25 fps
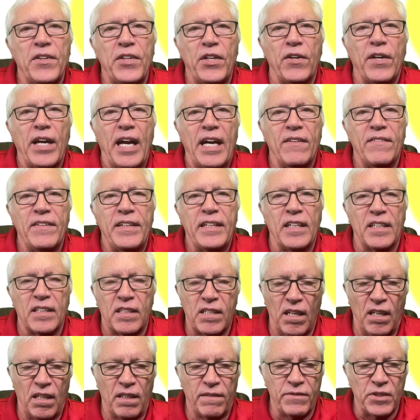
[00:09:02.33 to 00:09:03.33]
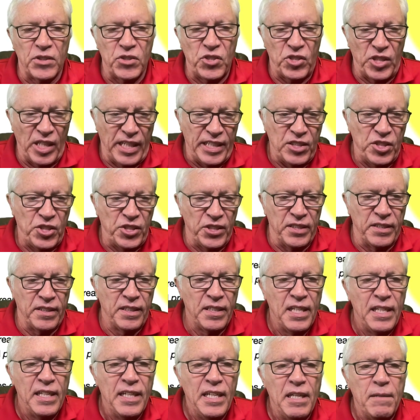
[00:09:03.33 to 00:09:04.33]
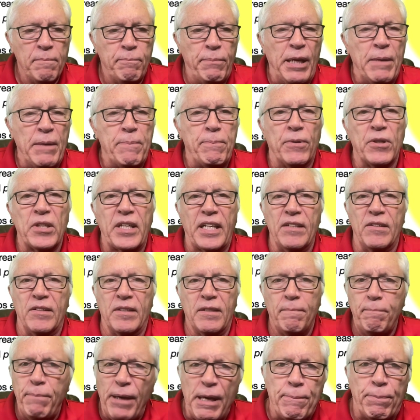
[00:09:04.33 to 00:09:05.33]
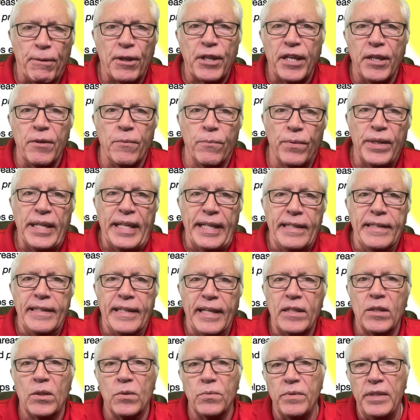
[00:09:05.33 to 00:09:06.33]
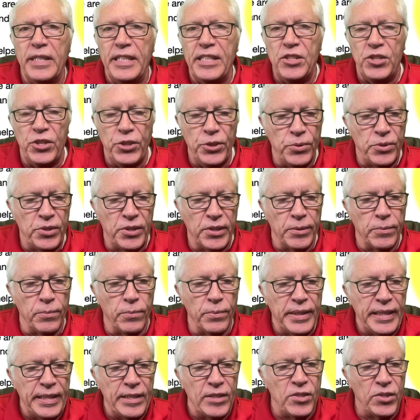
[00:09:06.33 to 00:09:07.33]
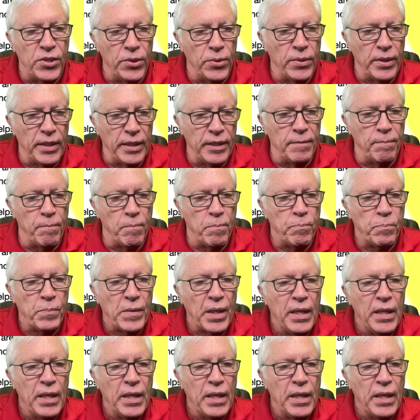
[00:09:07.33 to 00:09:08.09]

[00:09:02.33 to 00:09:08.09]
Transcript: you're having a conversation. People can read. They don't need you to read to them.